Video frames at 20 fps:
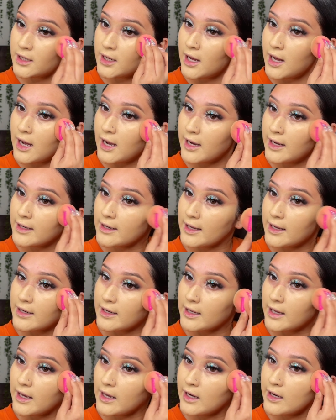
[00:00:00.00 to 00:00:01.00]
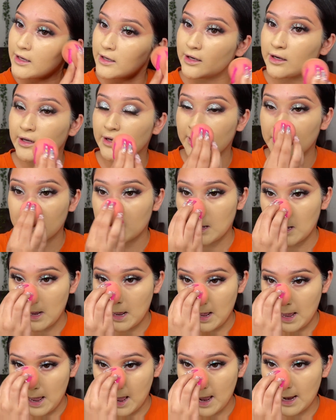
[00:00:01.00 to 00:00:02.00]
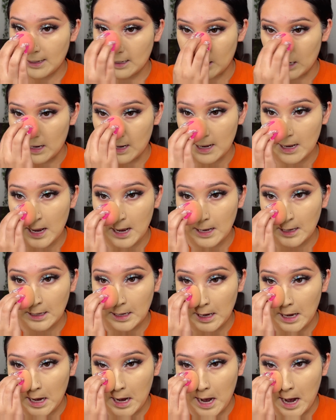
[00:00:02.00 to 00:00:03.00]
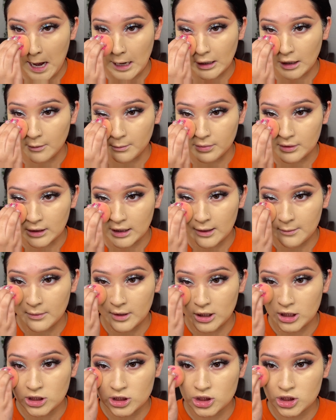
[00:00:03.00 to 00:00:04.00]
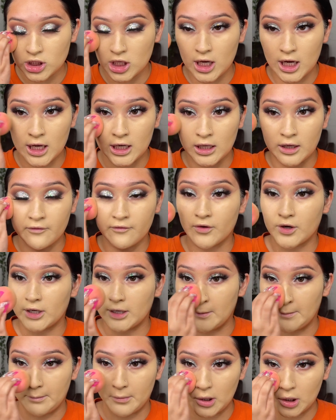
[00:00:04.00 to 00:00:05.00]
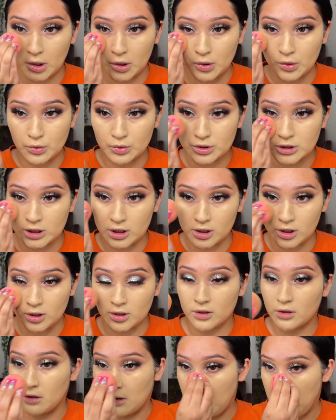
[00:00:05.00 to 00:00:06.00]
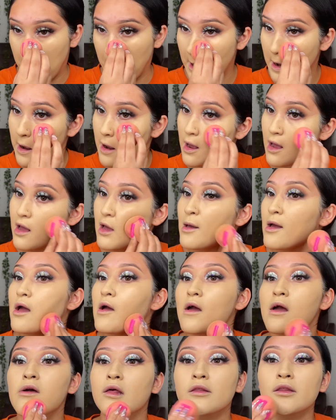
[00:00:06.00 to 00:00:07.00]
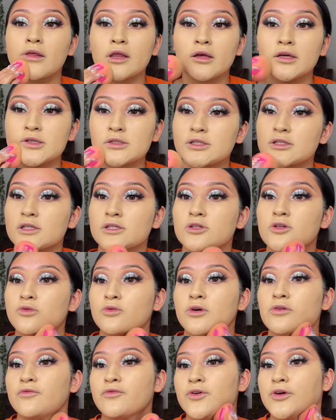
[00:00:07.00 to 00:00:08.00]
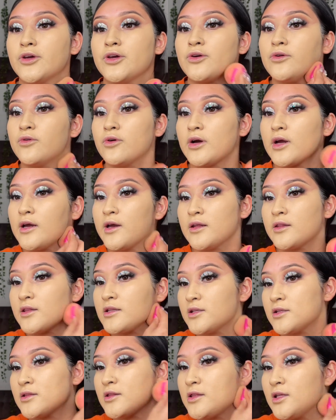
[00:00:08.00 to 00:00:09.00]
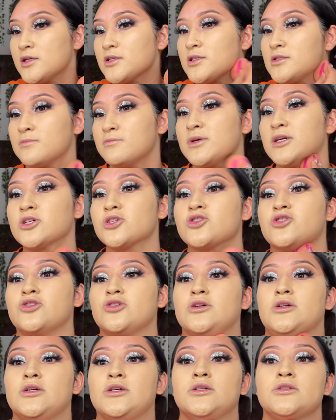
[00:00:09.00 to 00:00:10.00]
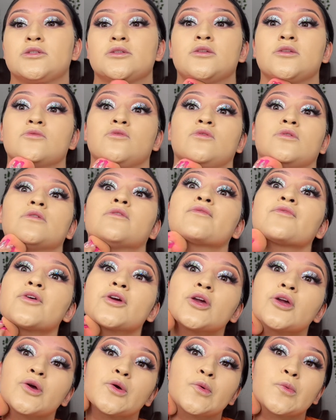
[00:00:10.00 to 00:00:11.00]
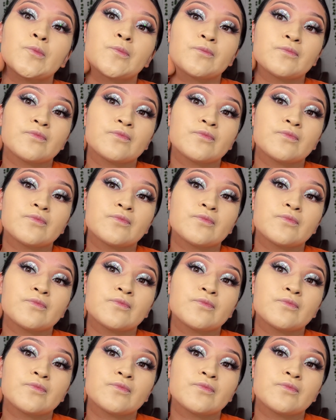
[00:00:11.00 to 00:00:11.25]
to hide any acne, any hickey, any blemish, any freaking bruise, girl. This is the one for you, okay? This mixture is the one for you.